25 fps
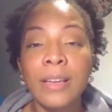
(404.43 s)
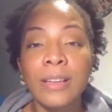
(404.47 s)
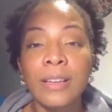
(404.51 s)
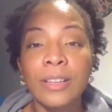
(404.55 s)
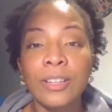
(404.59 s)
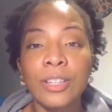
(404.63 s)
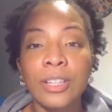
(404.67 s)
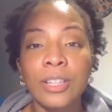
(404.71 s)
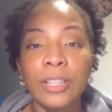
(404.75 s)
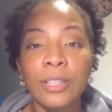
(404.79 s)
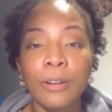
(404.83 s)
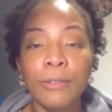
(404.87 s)

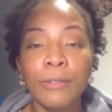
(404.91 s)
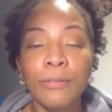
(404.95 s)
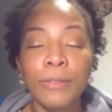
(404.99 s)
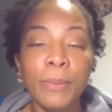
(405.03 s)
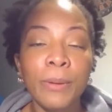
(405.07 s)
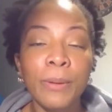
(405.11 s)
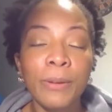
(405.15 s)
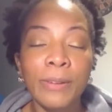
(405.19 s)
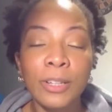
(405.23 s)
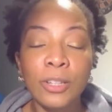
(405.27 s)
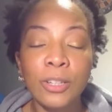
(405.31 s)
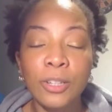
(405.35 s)
She's our
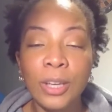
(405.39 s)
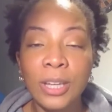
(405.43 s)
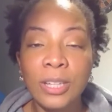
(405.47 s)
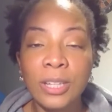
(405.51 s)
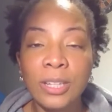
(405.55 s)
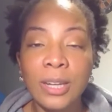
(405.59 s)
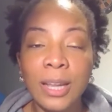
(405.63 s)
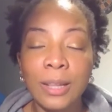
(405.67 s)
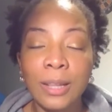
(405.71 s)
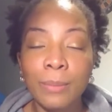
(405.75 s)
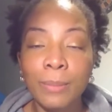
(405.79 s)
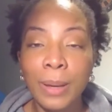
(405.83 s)
VP of
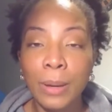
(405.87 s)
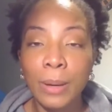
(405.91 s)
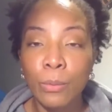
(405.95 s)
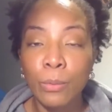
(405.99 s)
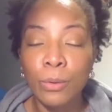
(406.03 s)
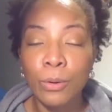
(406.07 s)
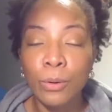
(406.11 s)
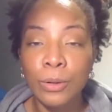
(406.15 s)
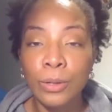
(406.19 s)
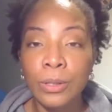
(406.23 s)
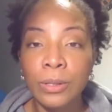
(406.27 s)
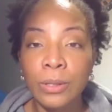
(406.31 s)
Education at My
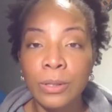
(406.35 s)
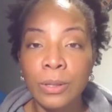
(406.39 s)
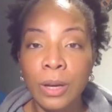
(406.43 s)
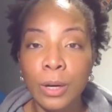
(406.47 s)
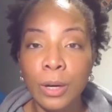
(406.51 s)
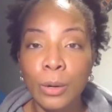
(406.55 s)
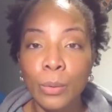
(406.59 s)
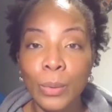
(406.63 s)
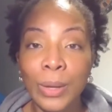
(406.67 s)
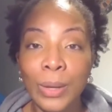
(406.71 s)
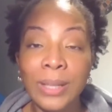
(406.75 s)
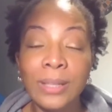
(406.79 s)
Words
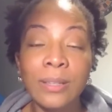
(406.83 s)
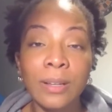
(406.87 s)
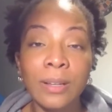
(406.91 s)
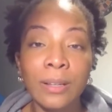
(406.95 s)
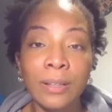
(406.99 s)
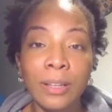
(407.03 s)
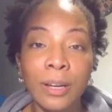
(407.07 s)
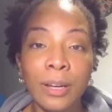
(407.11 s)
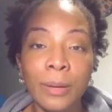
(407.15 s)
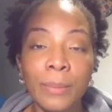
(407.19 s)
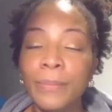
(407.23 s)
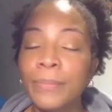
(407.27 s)
on Wings
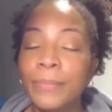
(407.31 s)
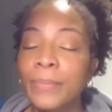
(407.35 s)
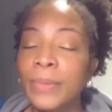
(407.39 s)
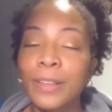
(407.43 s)
Club.